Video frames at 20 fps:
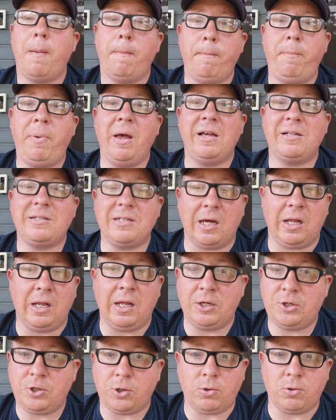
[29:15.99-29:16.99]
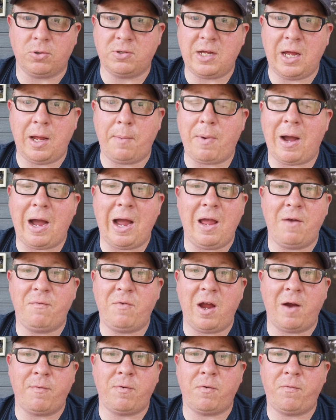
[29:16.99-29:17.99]
best electrical tape I
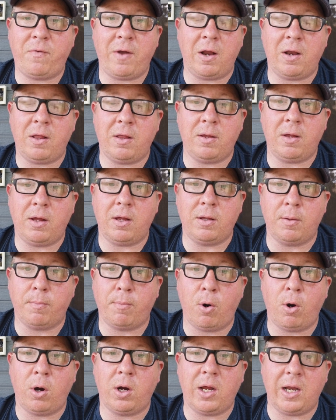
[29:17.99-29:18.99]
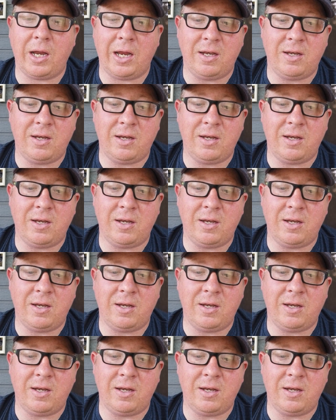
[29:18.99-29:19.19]
have ever found in the market.